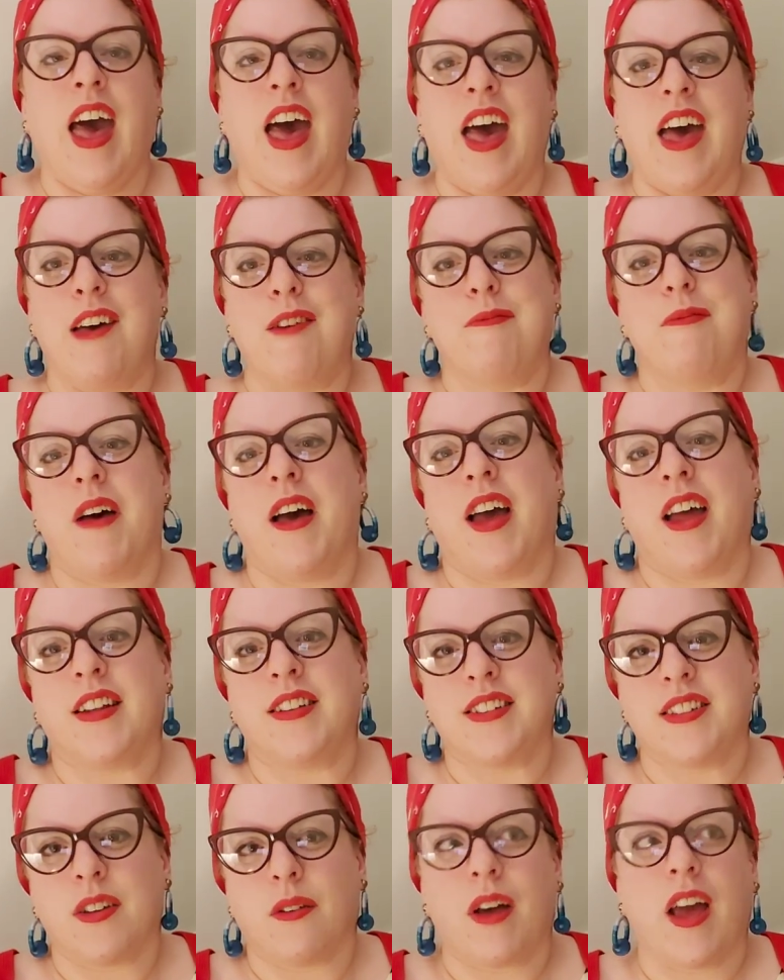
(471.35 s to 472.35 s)

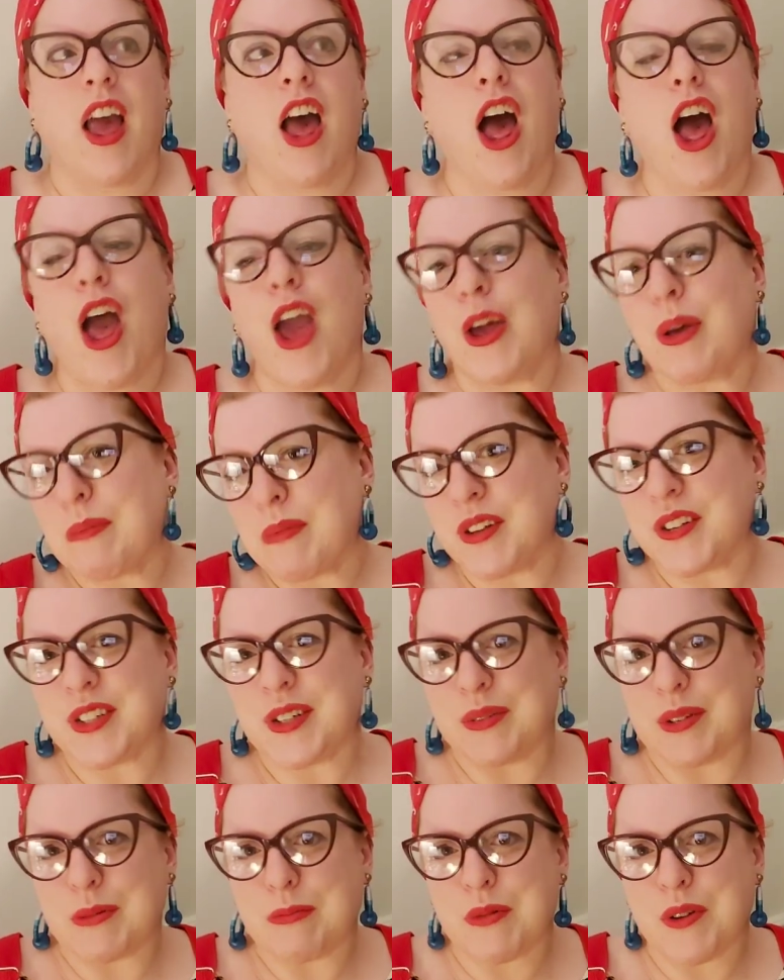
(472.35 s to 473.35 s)
And so I hope that
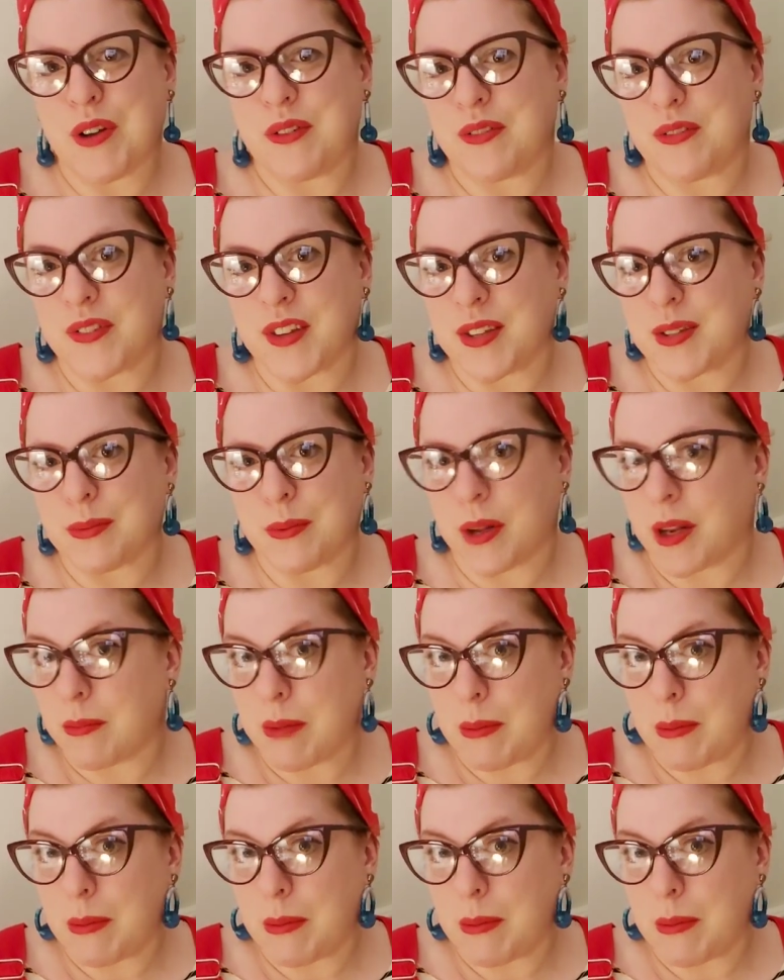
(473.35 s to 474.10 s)
she would approve of this one.